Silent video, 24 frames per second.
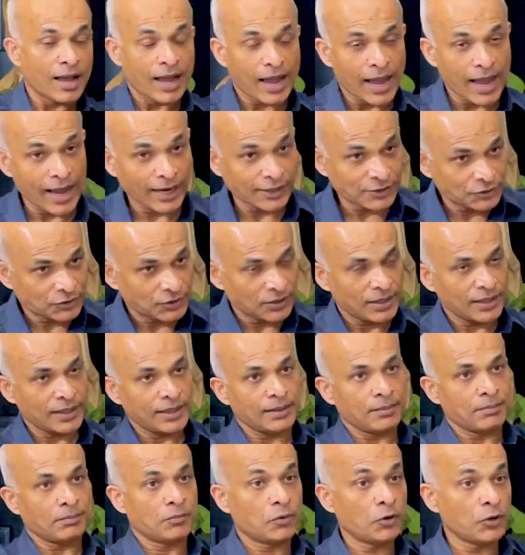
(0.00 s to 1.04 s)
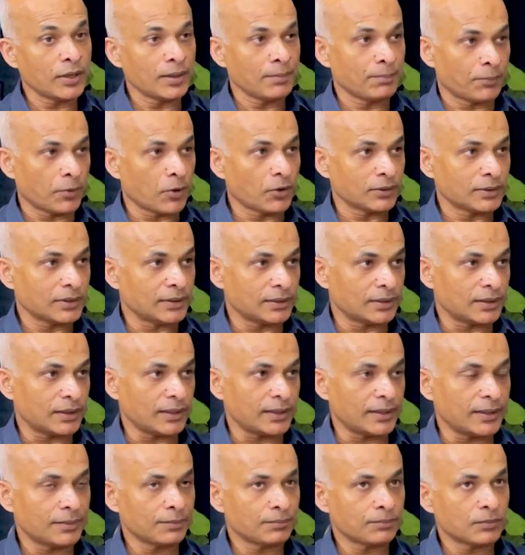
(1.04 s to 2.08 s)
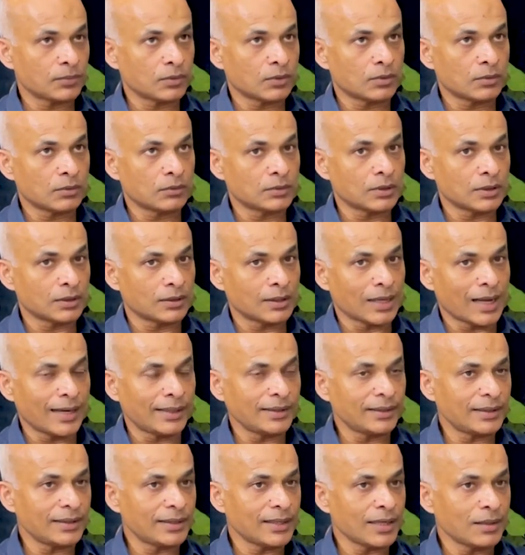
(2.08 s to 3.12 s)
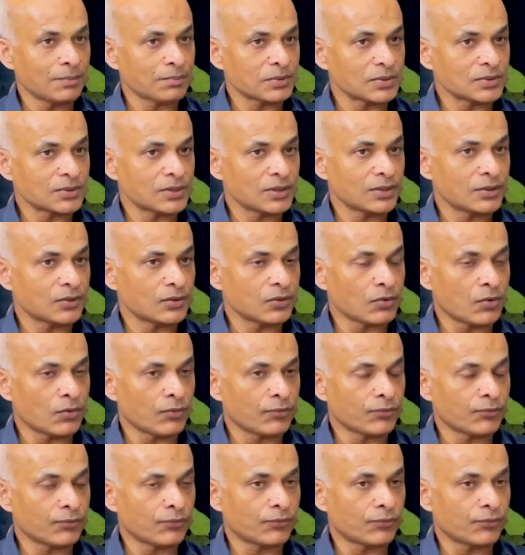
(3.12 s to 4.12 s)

Actually, more importantly, that 99% of